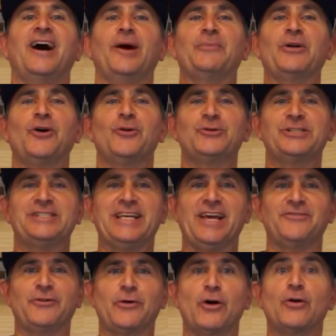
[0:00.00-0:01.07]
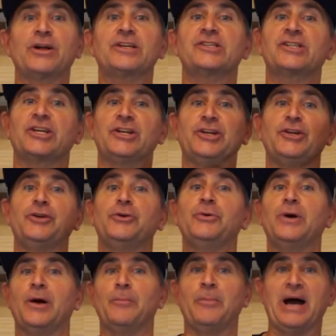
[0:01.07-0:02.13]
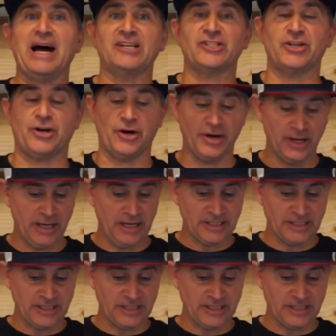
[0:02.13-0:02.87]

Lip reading: I'm your host, Dave Norona, Skidoo Ambassador.